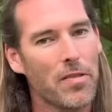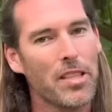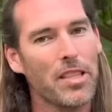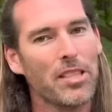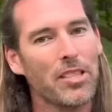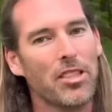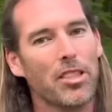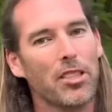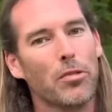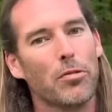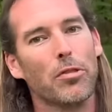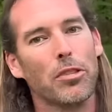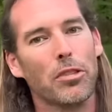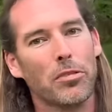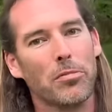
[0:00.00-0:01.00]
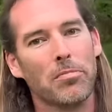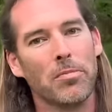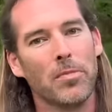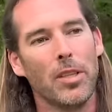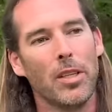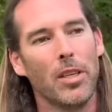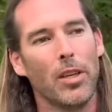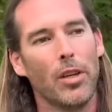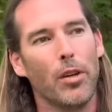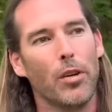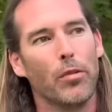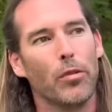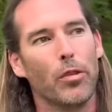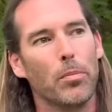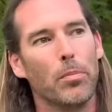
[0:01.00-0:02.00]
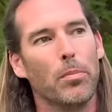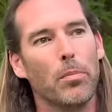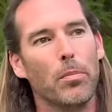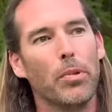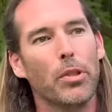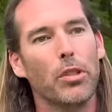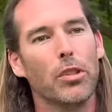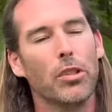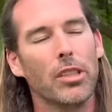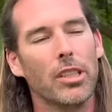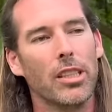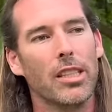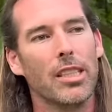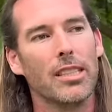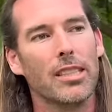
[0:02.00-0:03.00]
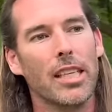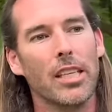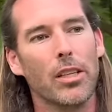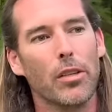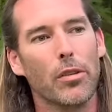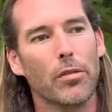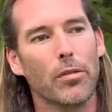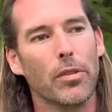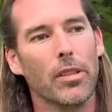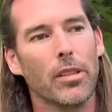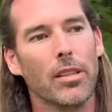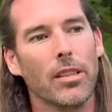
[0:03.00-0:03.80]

this just for, for purely the sake of